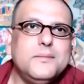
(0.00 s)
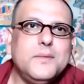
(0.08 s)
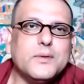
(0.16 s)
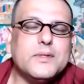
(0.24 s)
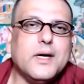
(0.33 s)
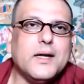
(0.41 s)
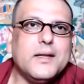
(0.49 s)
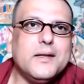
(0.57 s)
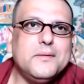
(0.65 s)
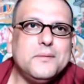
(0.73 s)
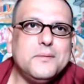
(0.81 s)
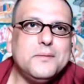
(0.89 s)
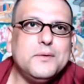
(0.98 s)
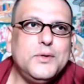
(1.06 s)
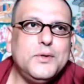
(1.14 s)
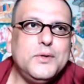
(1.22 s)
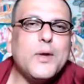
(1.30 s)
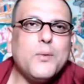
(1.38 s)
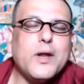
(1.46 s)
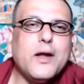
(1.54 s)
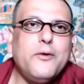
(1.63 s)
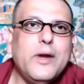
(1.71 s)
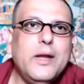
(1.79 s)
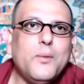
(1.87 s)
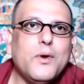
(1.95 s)
started doing what I
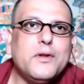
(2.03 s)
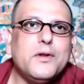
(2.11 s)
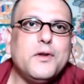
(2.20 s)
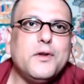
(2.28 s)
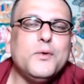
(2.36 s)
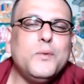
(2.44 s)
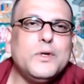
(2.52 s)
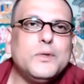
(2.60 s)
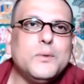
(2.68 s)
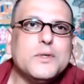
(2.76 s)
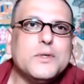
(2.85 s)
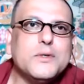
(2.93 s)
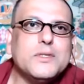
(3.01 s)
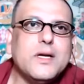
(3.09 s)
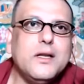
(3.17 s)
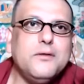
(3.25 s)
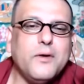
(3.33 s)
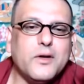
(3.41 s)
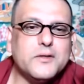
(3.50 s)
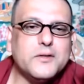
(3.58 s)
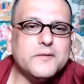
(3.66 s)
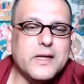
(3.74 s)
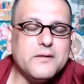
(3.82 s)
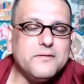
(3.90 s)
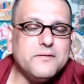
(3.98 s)
really wanted to do, which was to study philosophy
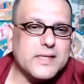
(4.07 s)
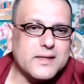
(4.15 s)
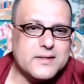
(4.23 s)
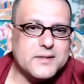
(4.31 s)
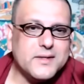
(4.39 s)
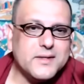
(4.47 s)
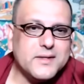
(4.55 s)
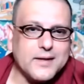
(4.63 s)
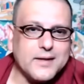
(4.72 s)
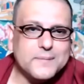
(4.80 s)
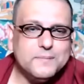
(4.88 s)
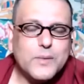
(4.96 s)
and physics together.